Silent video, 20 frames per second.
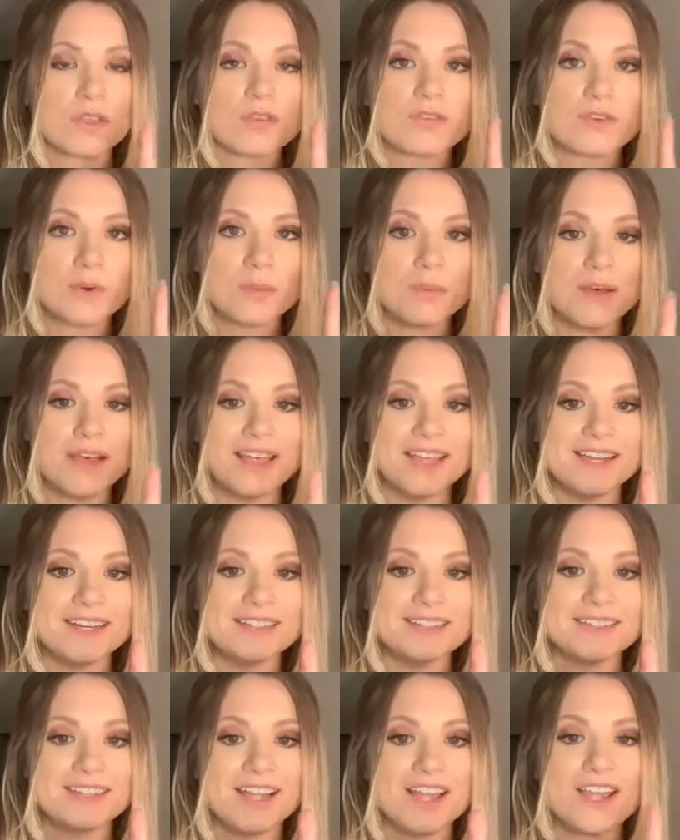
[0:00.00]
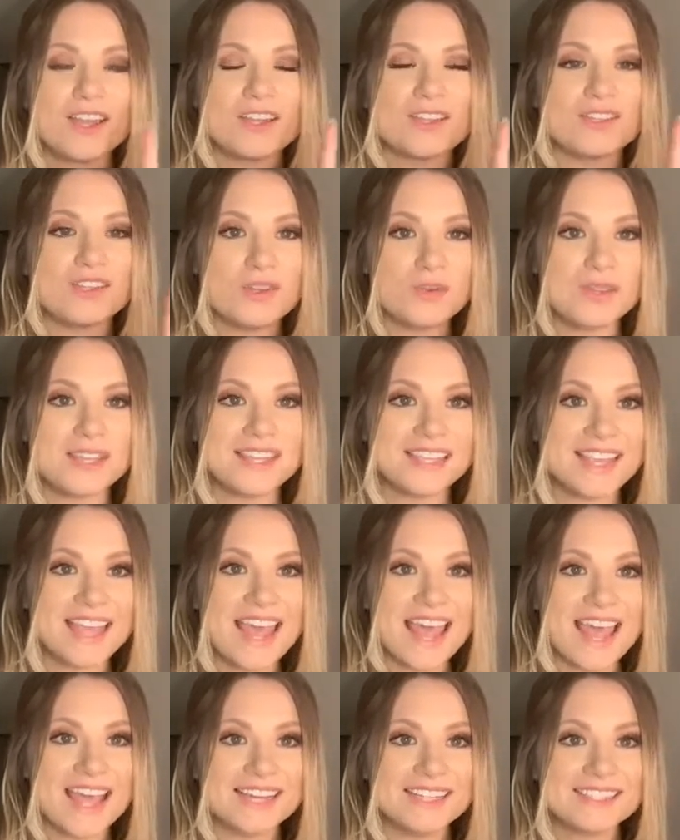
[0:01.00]
For one, you can
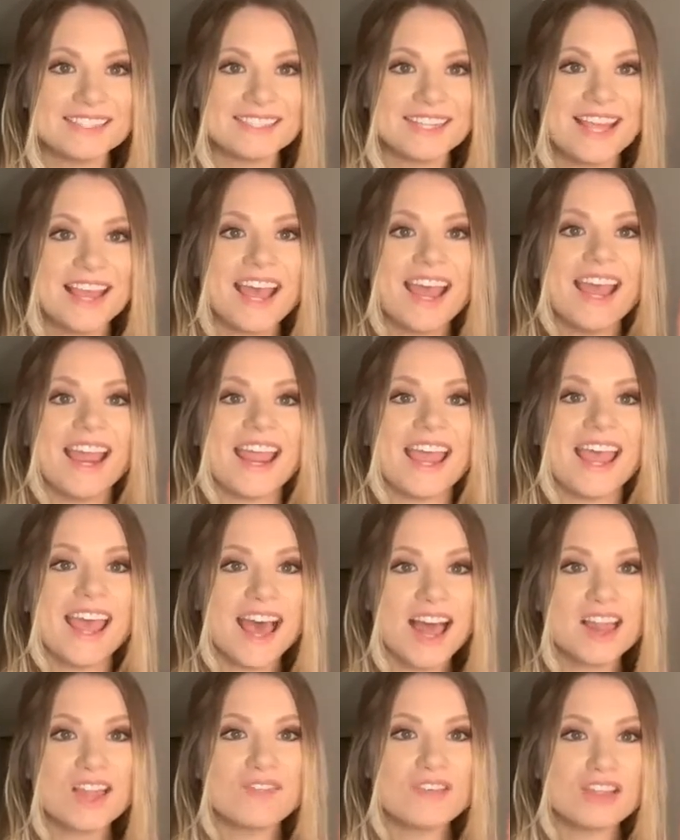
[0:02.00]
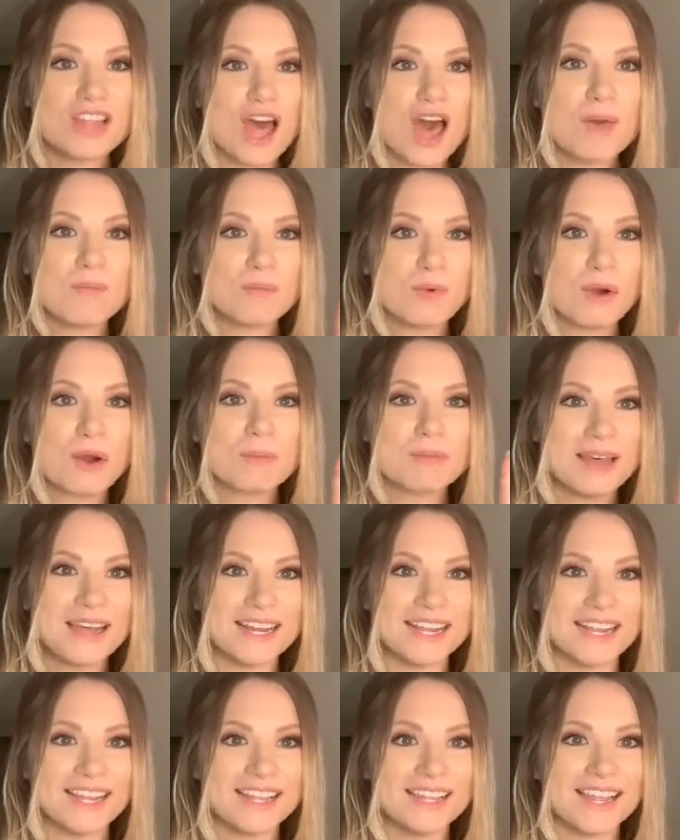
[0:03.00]
get a hell of a lot more
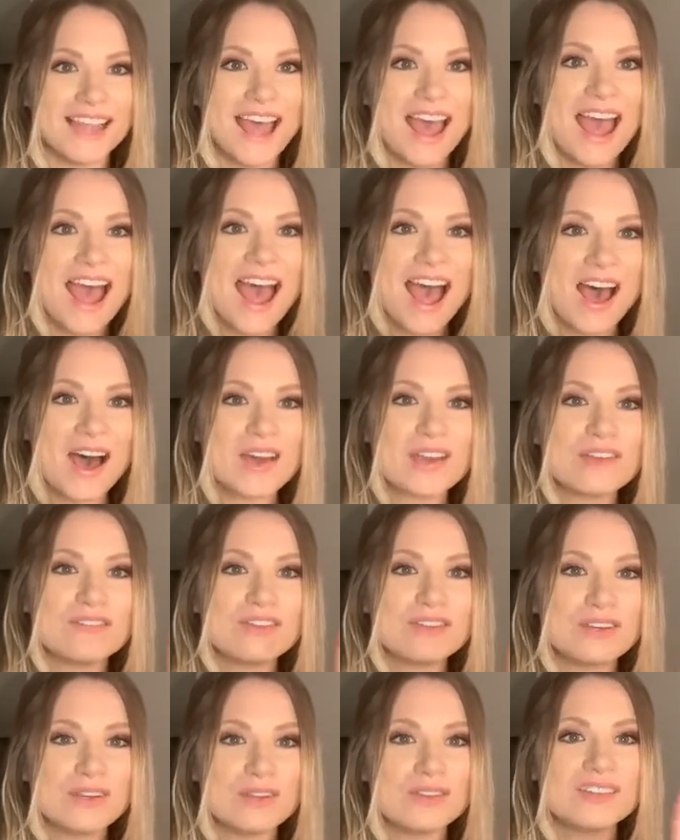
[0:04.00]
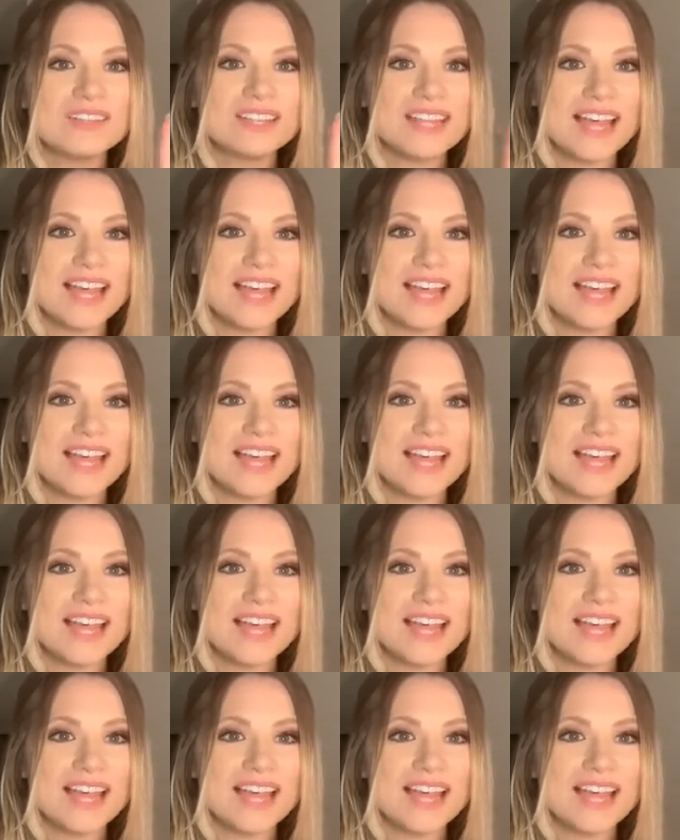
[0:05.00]
money out of a new